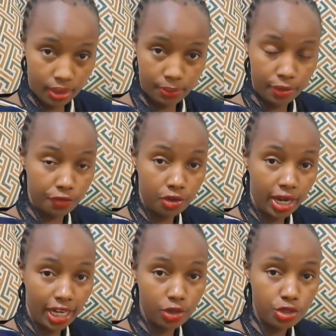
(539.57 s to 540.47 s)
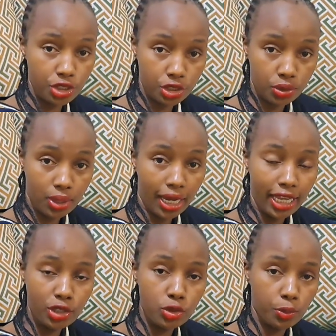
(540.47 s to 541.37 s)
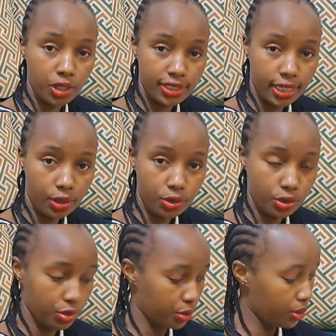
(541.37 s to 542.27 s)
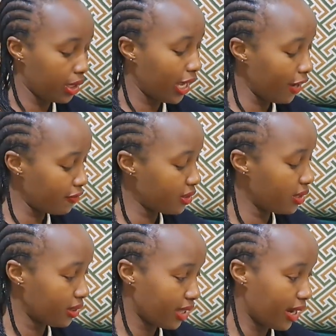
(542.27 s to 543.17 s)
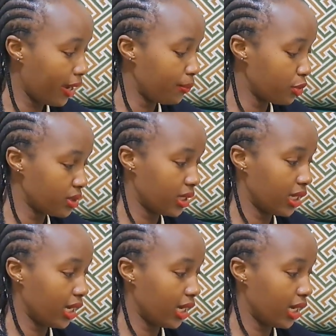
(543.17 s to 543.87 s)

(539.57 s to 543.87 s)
before I continue, I like to point out also, everything that I am using